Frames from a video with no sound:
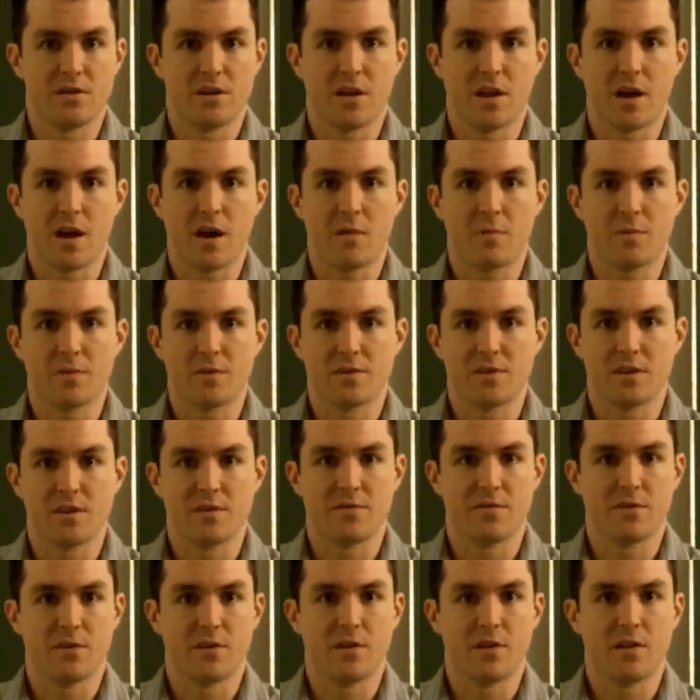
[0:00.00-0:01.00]
to
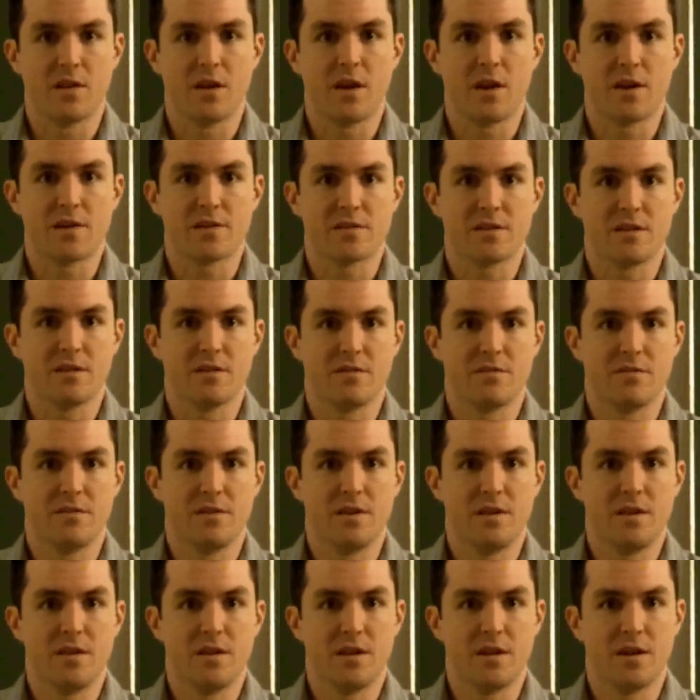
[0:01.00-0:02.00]
compensate for the loss of
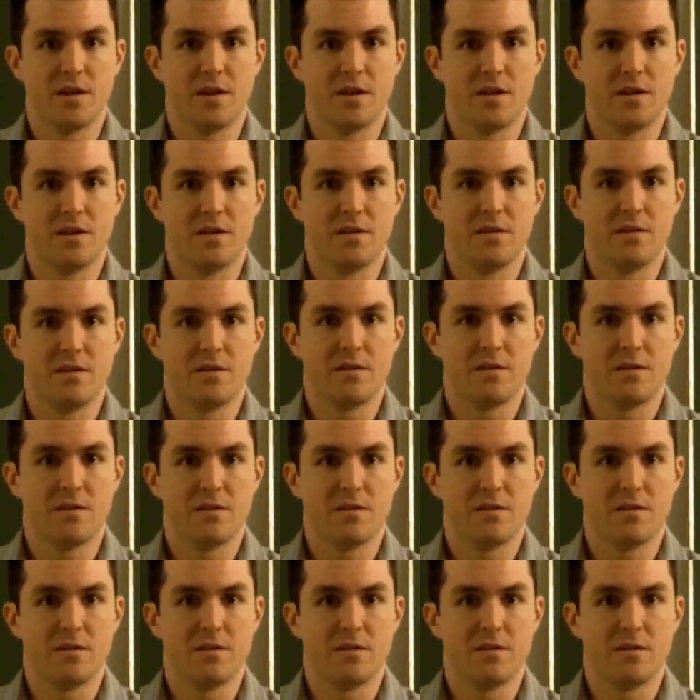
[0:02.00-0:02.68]
the